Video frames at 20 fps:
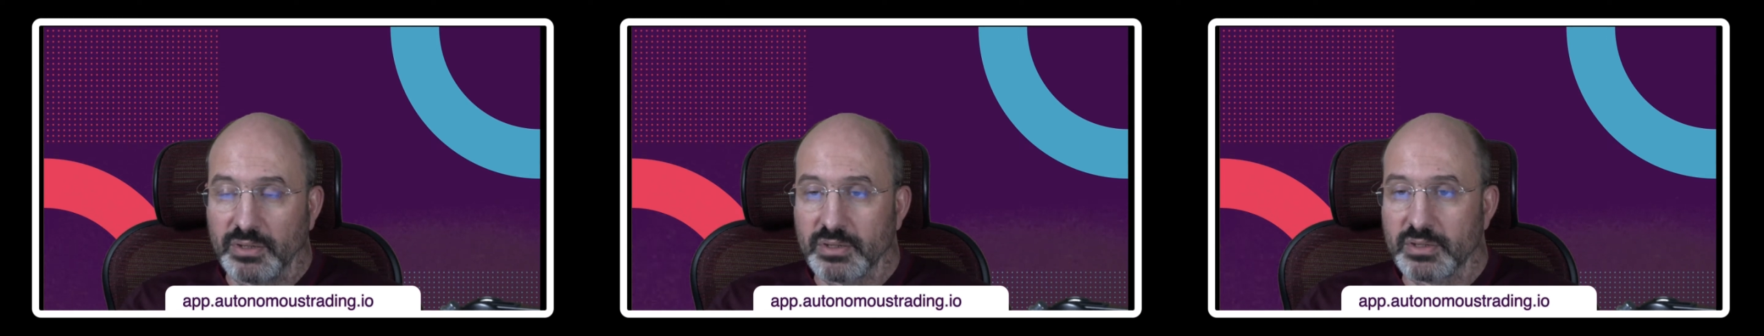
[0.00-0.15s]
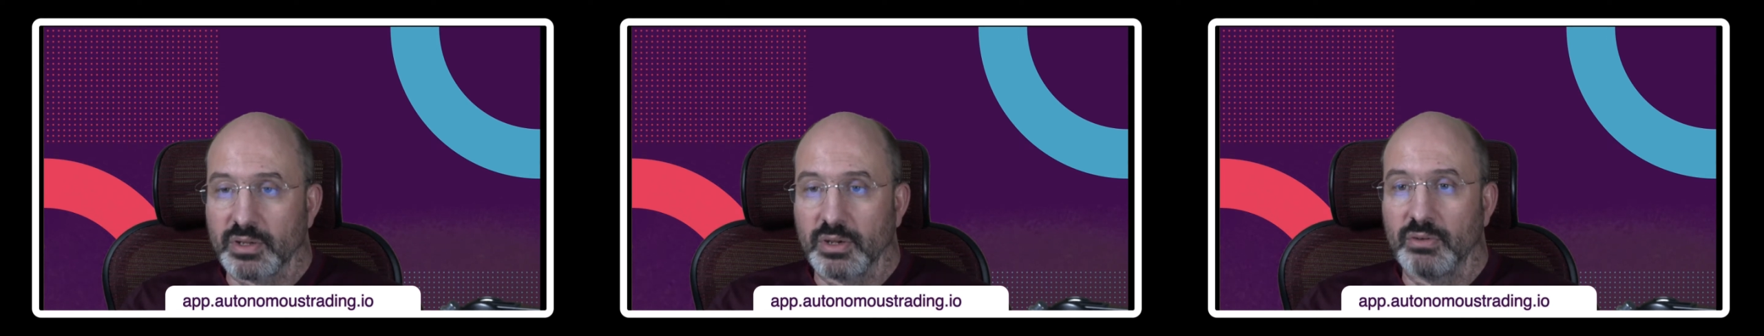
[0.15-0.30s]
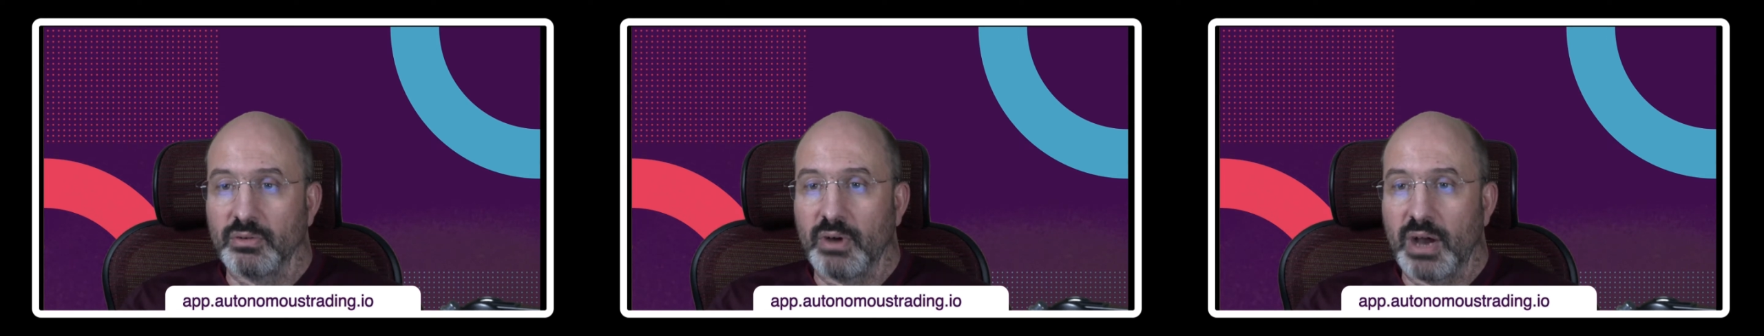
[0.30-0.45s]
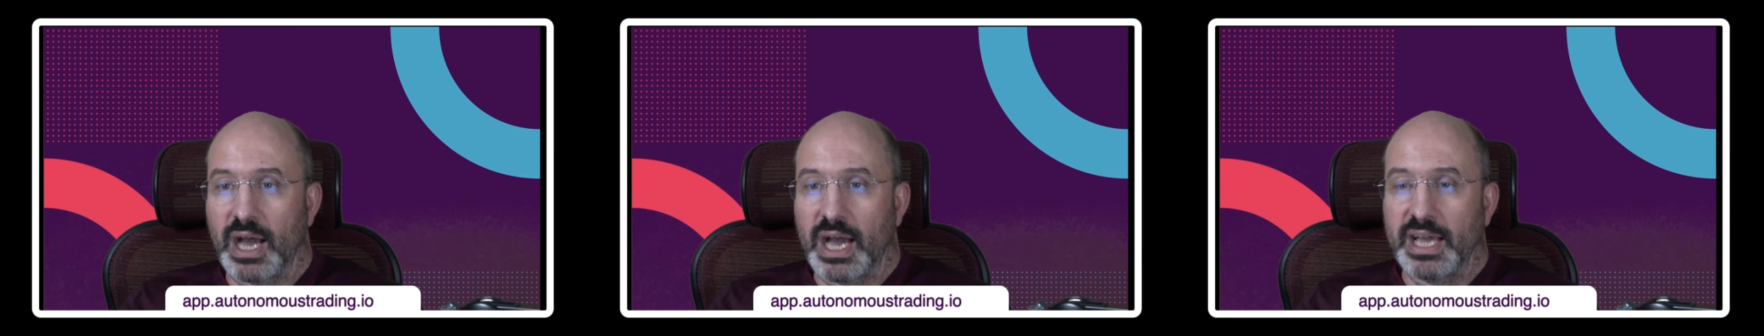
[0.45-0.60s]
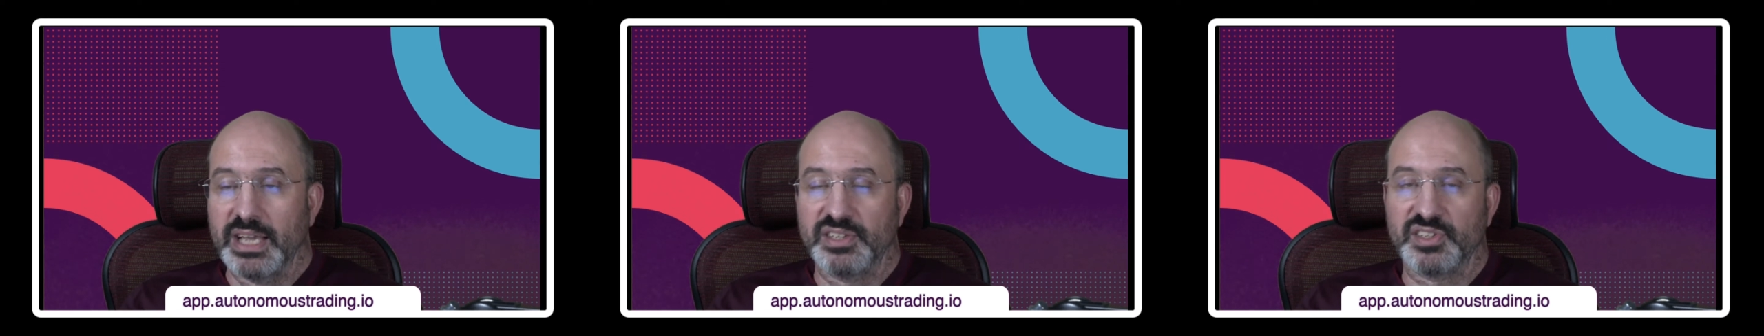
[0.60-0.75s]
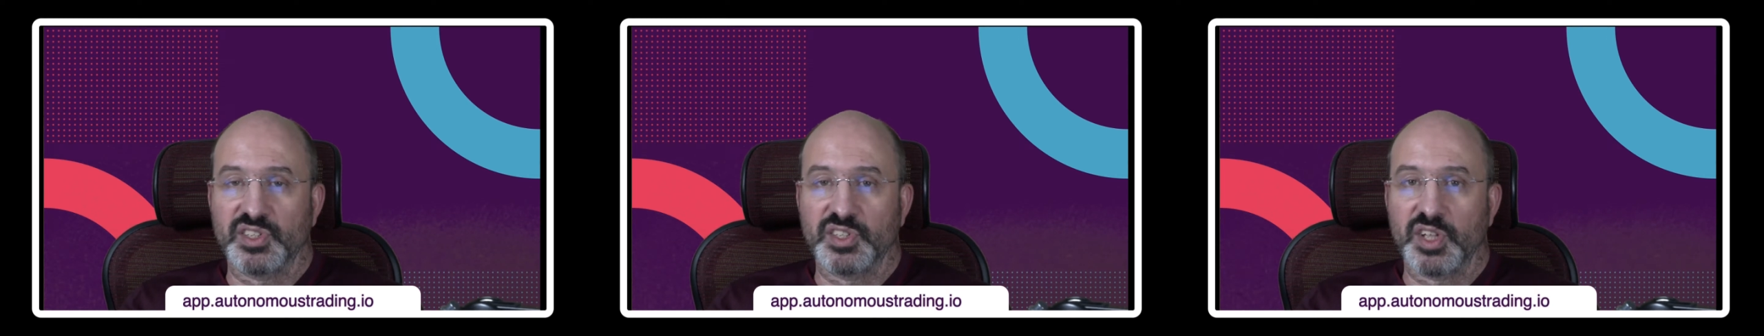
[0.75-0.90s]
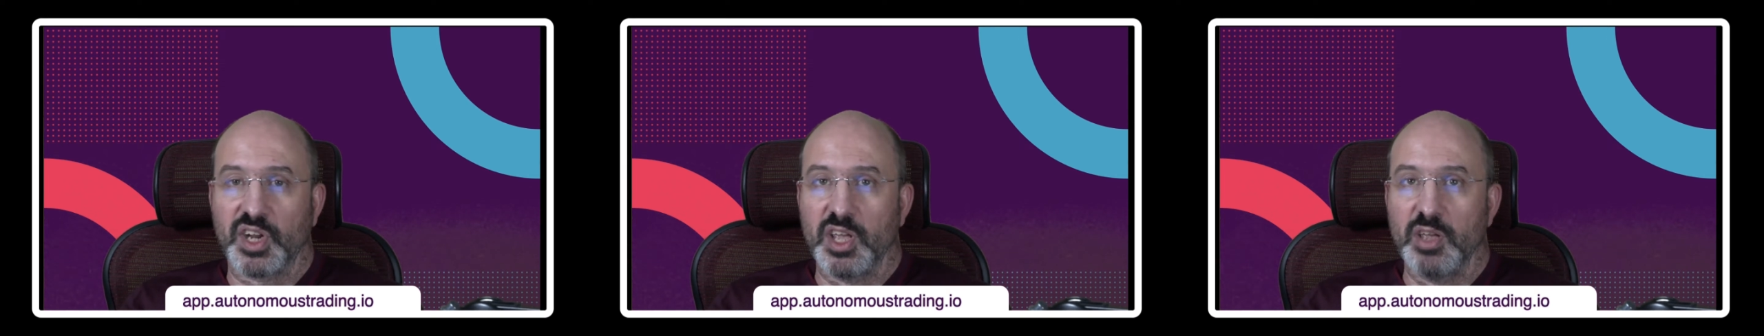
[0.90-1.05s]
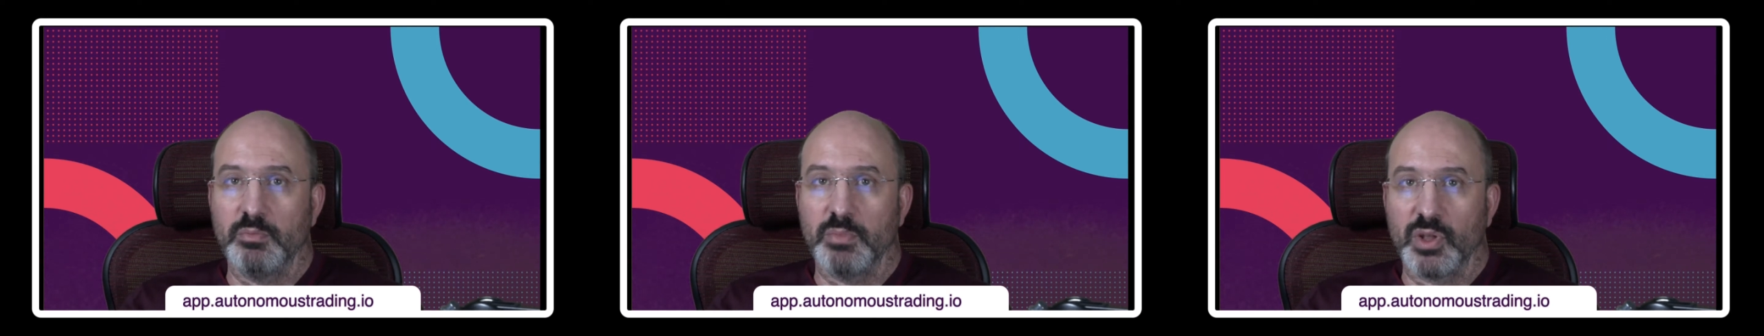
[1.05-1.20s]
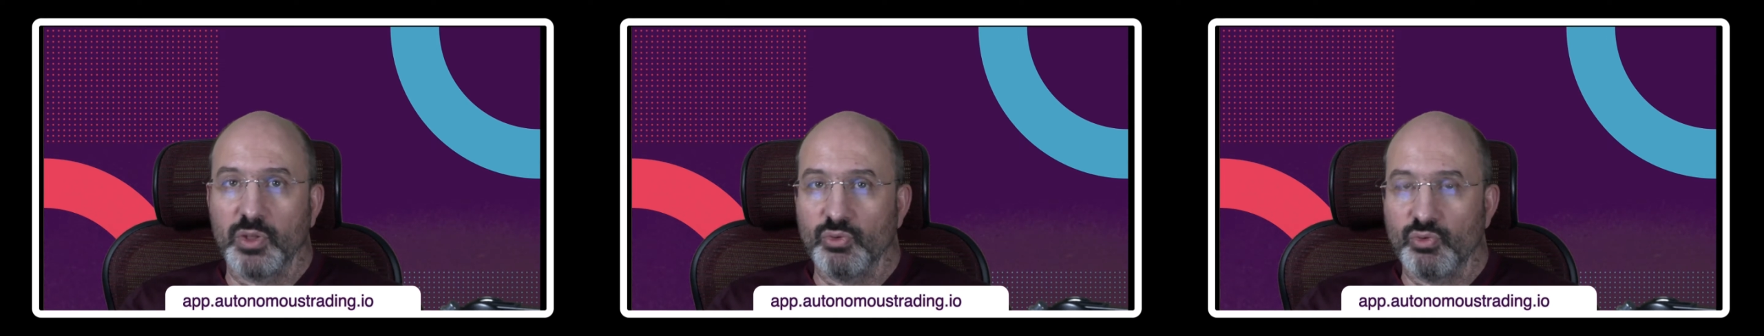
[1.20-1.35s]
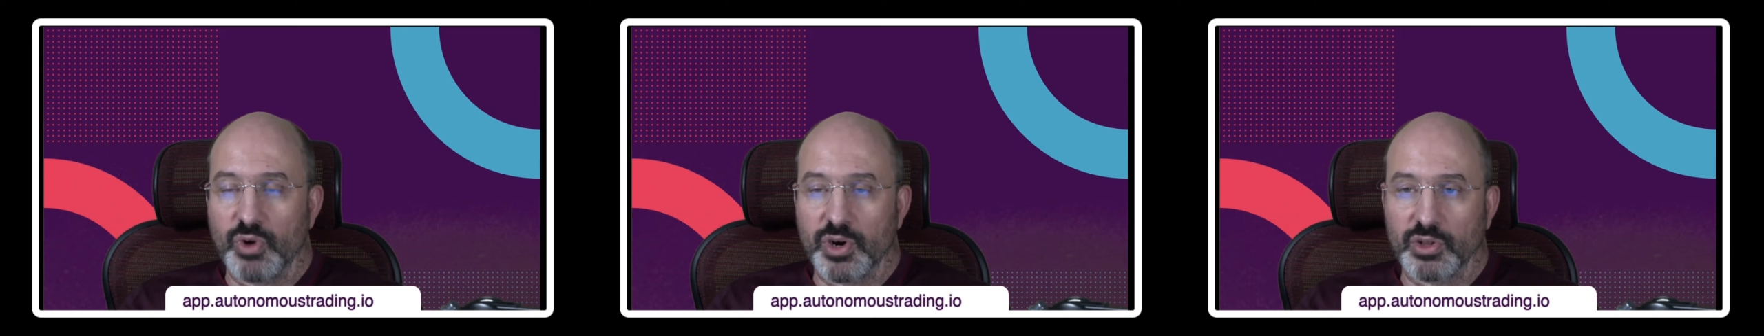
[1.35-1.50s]
so I streamed
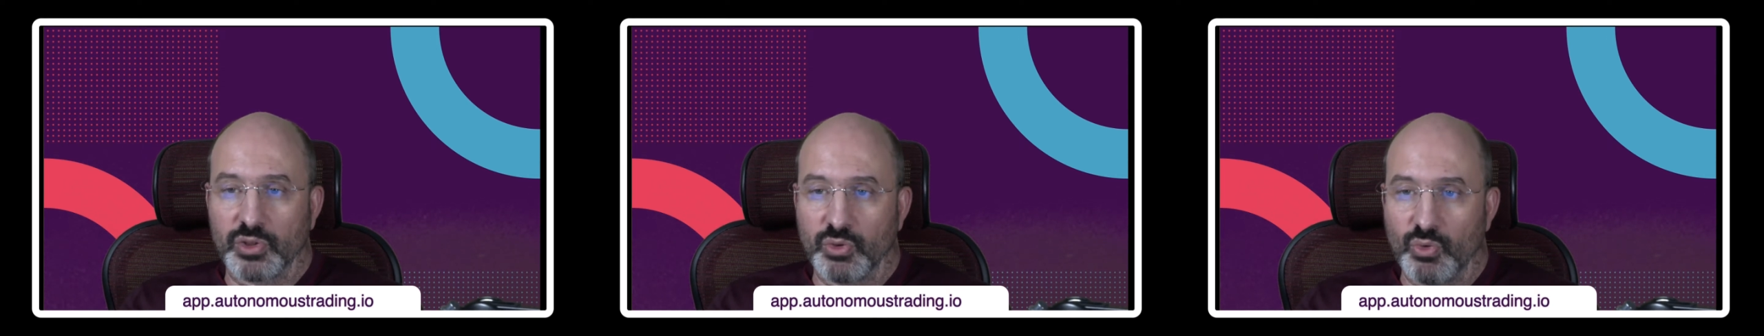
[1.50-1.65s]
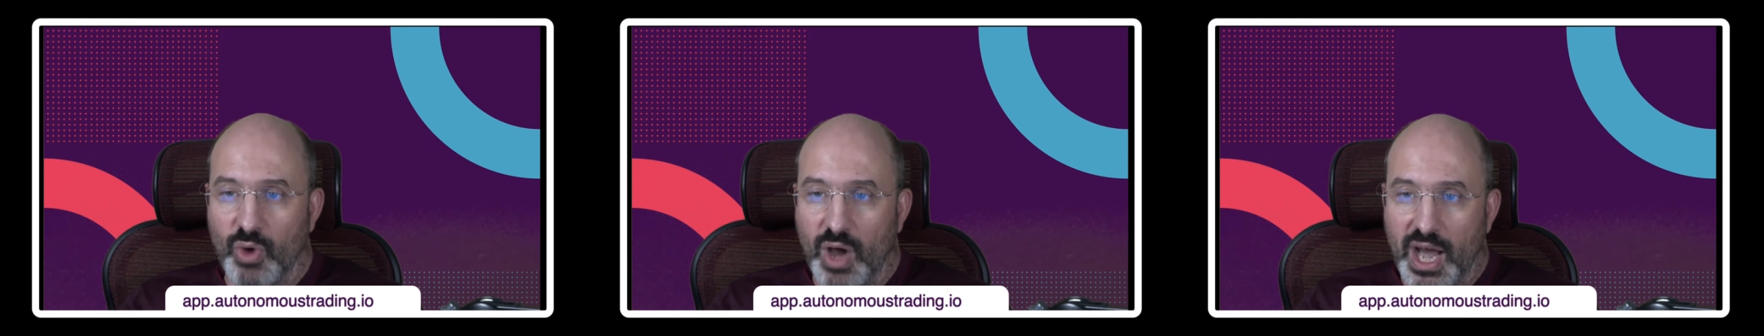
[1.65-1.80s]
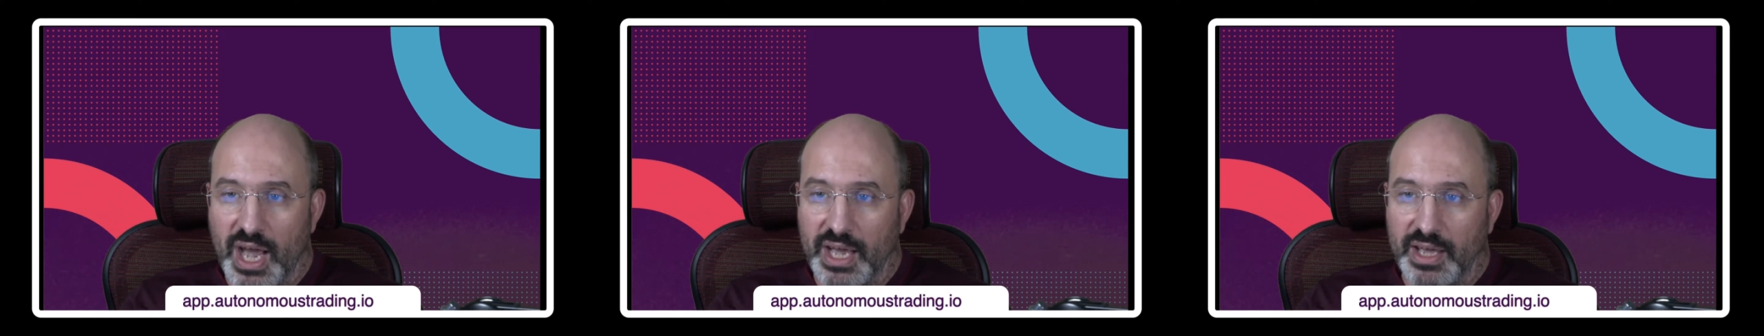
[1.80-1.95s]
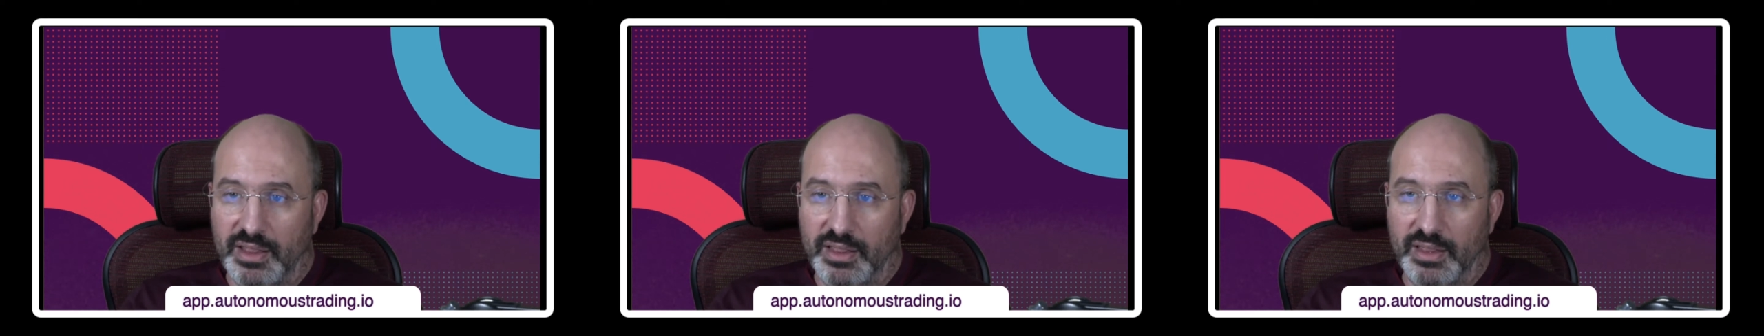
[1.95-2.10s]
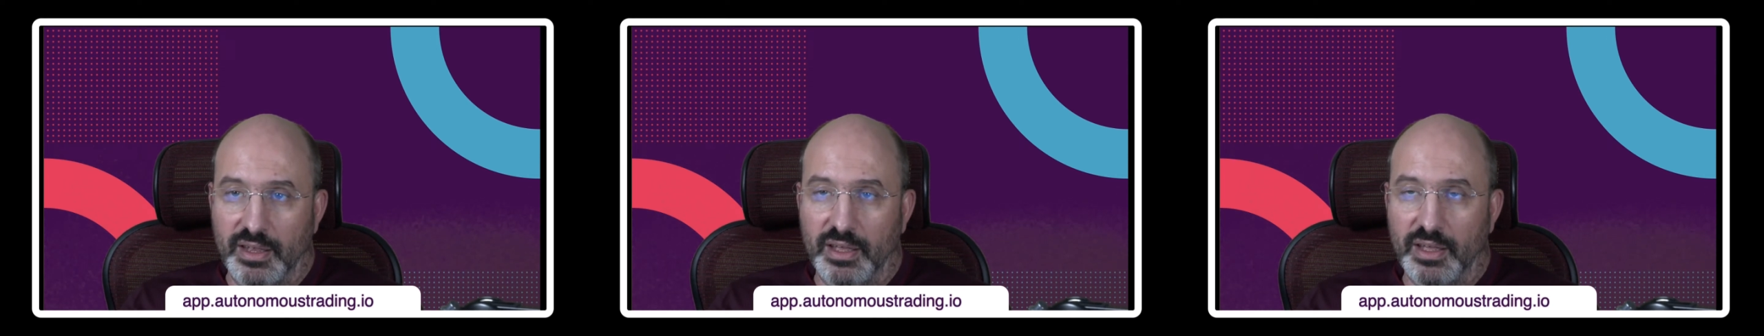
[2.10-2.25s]
worldwide